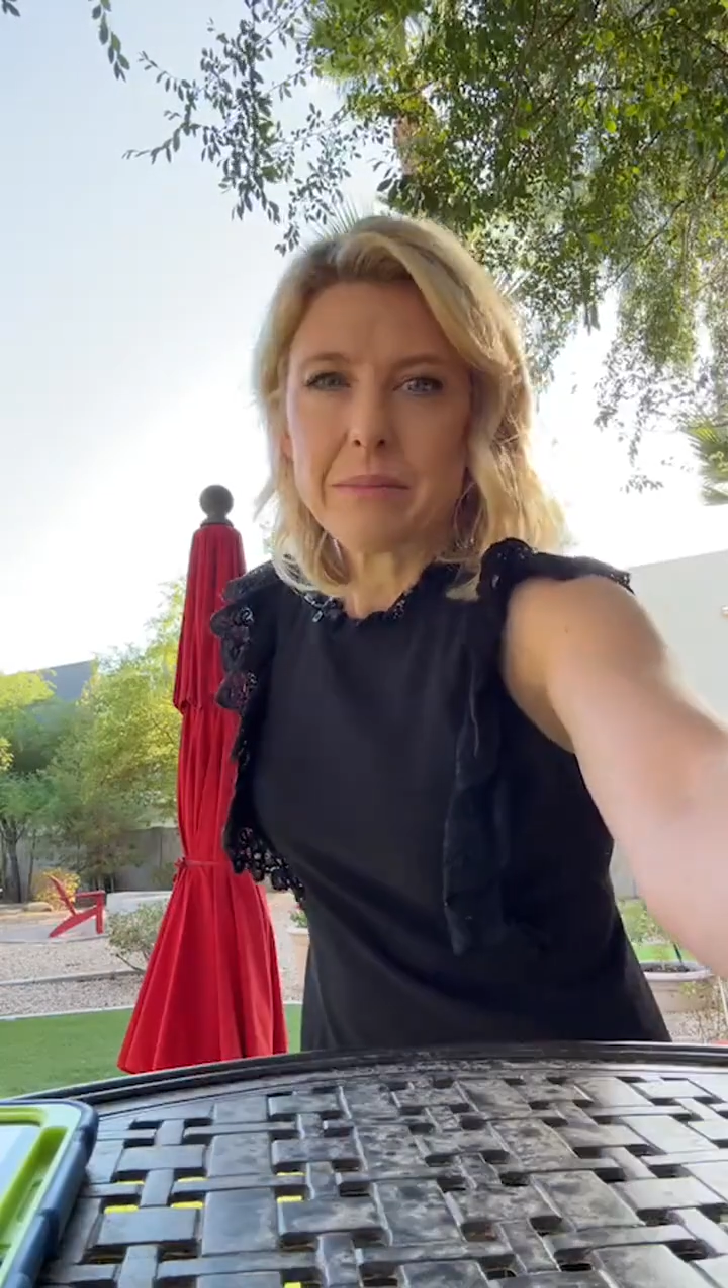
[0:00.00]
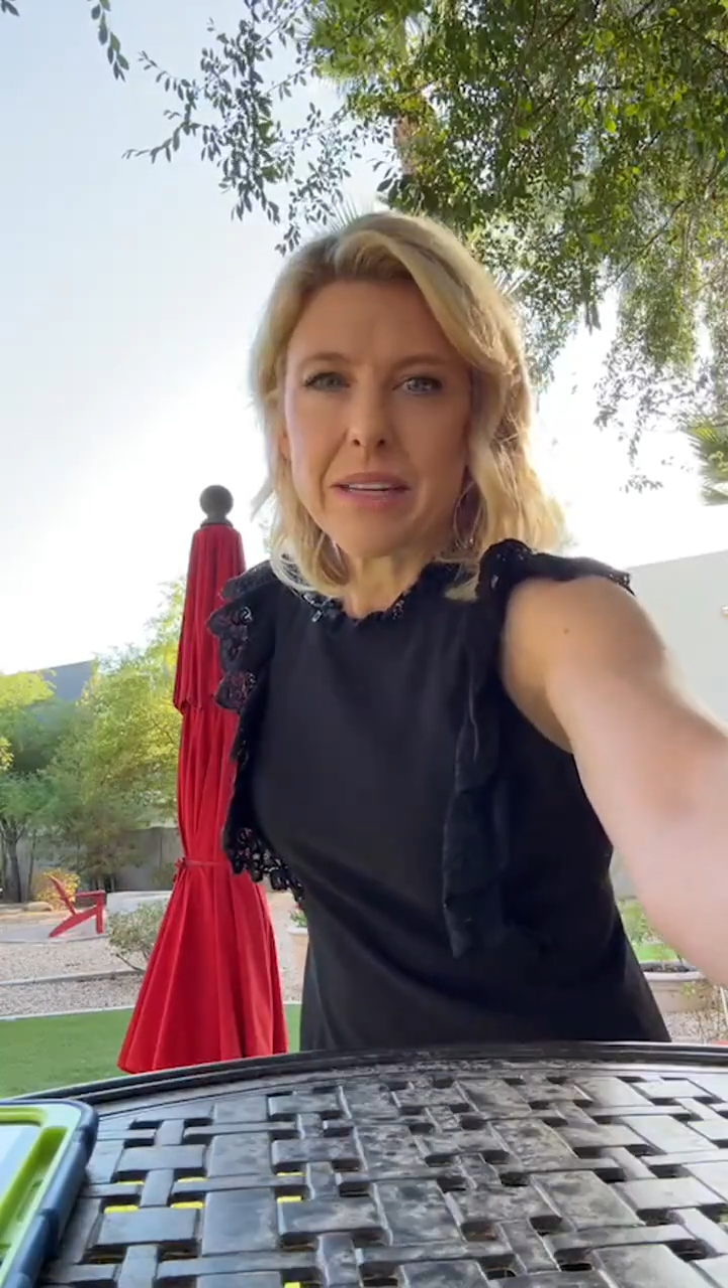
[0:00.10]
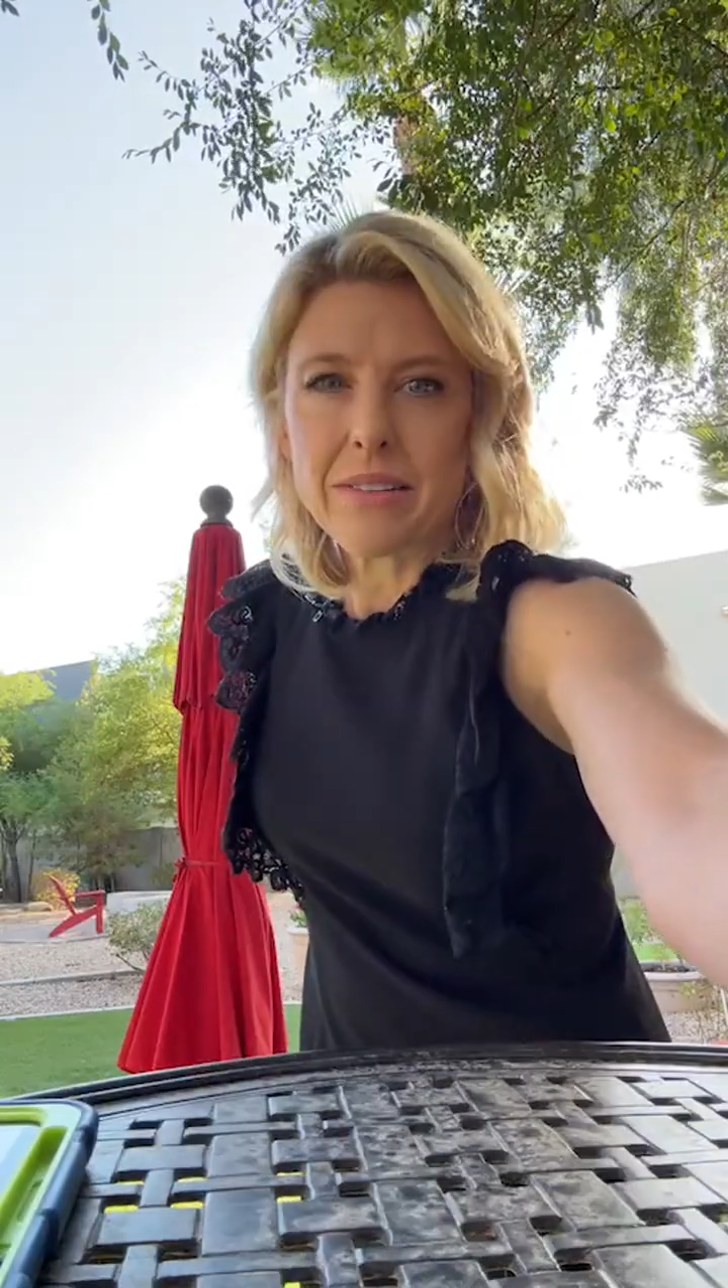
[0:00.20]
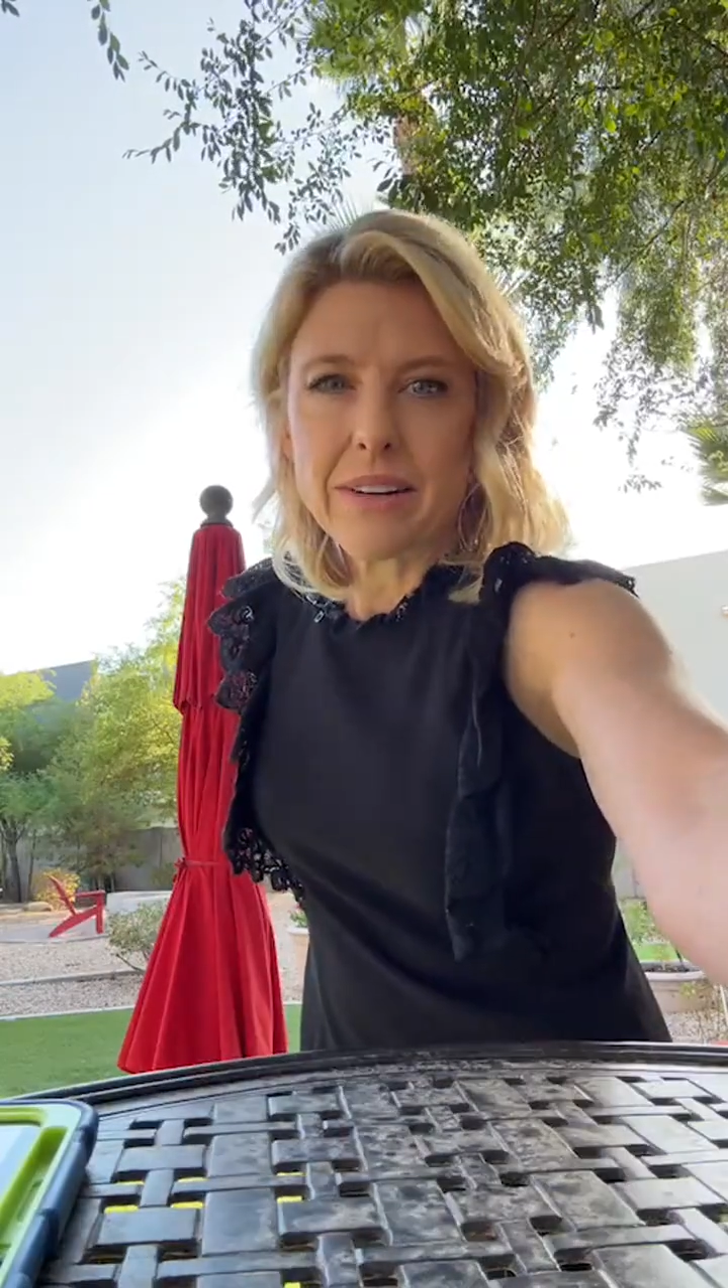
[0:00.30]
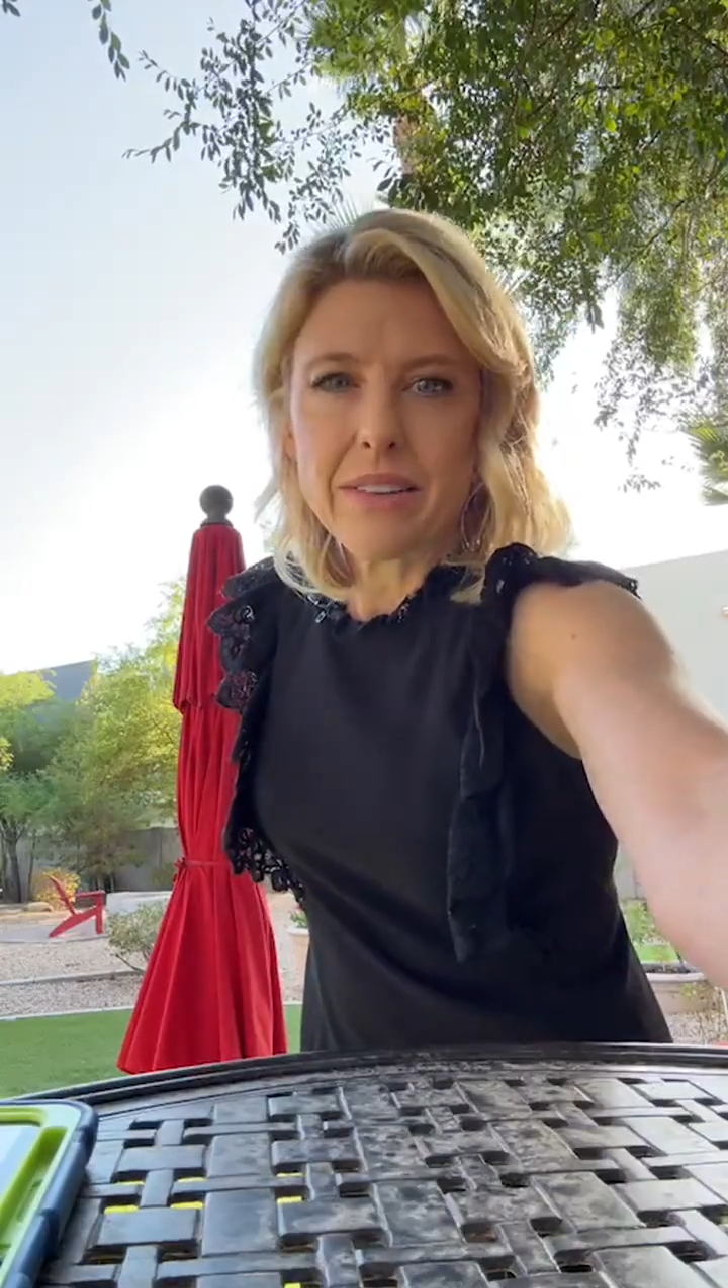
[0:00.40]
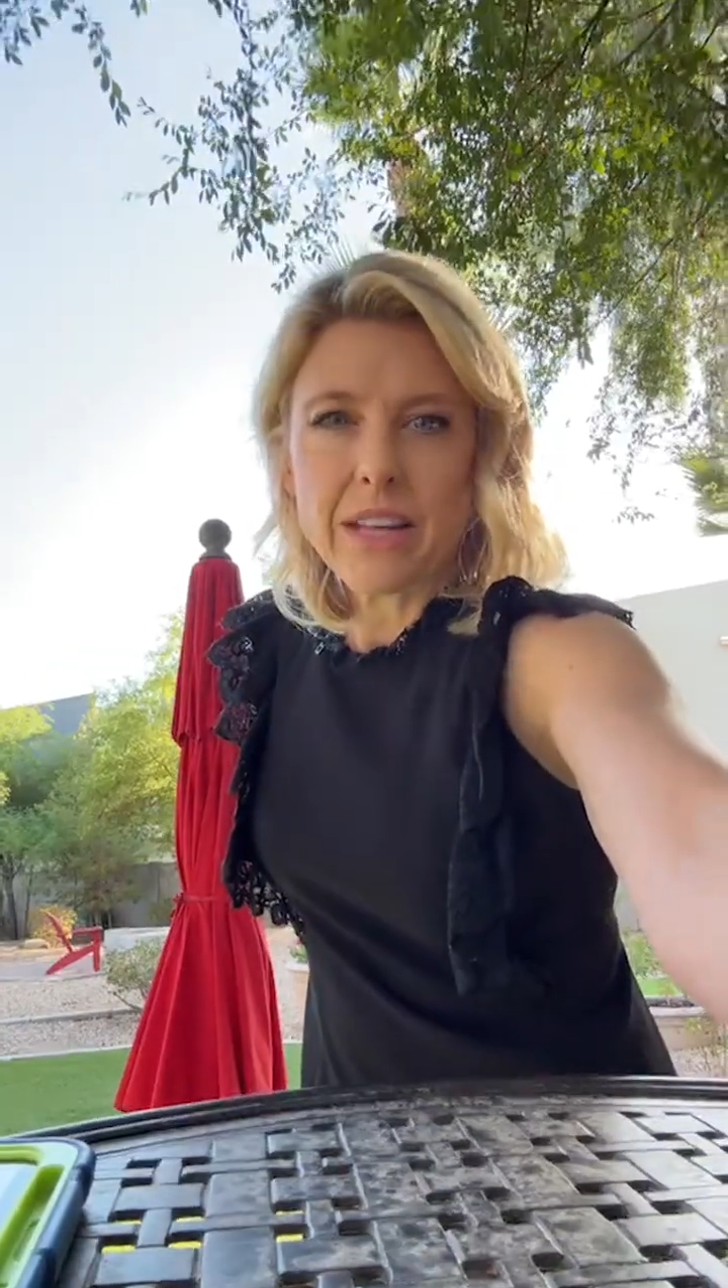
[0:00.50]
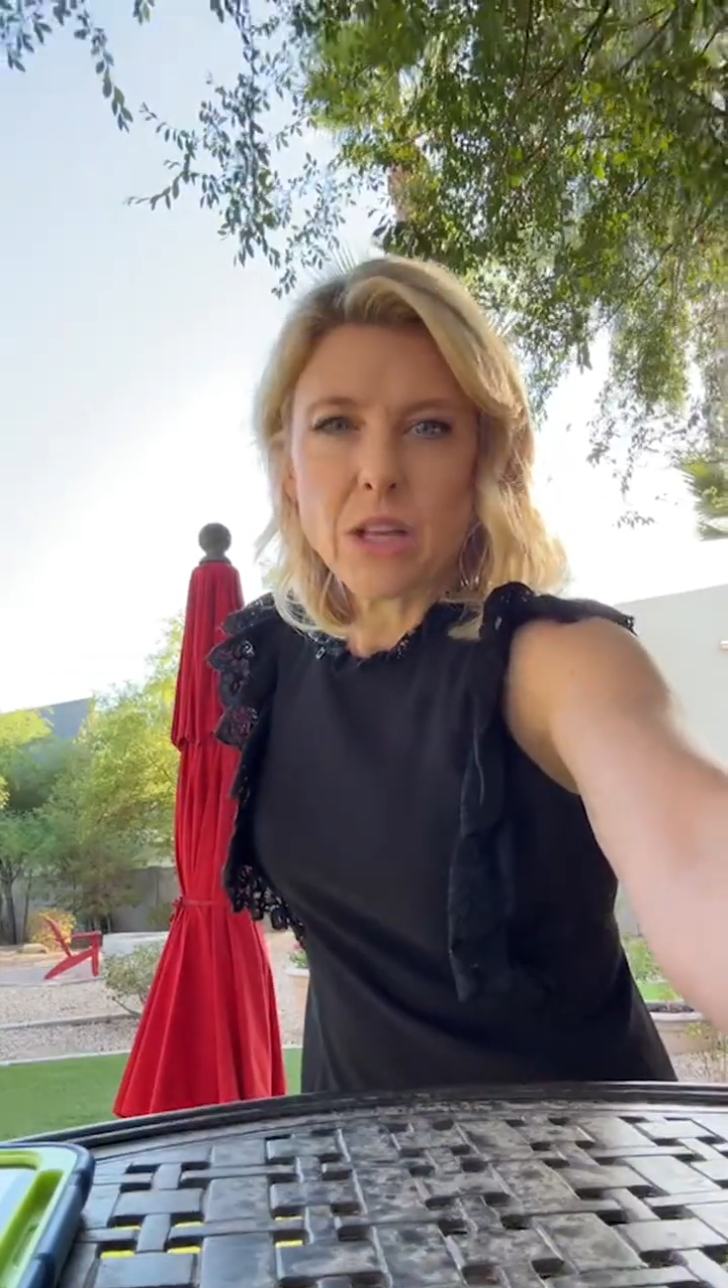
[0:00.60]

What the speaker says: I'm getting rid of the